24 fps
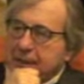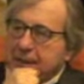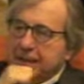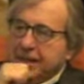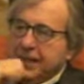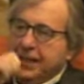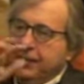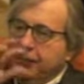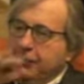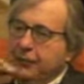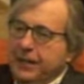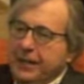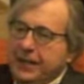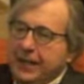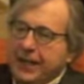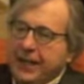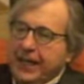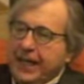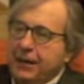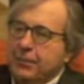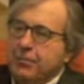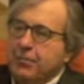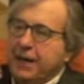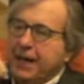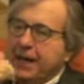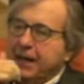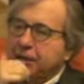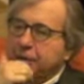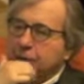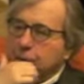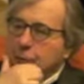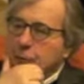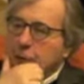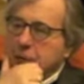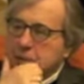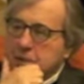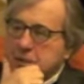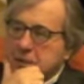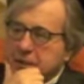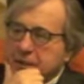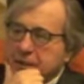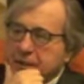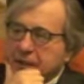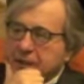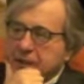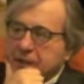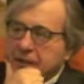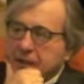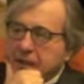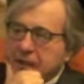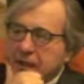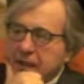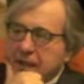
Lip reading: And then when they came back to Washington,